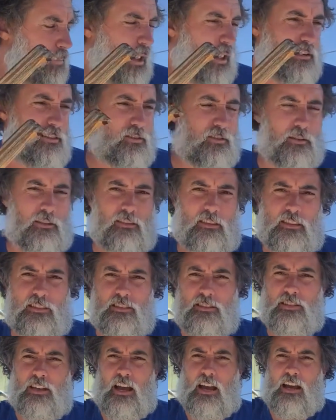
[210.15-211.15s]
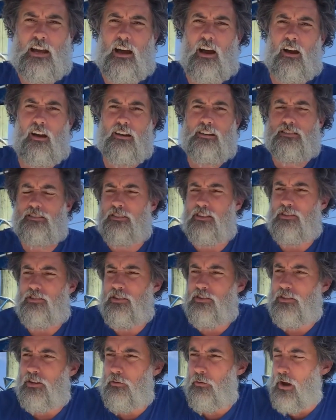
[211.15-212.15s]
But this Odyssey,
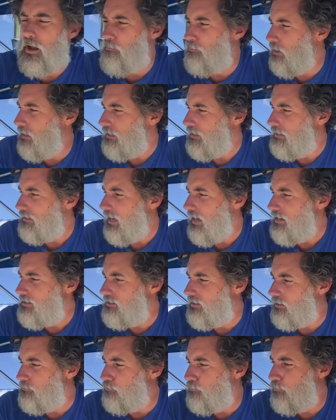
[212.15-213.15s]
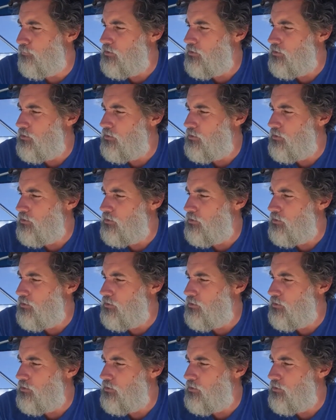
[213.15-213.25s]
she's a Grampian Classic.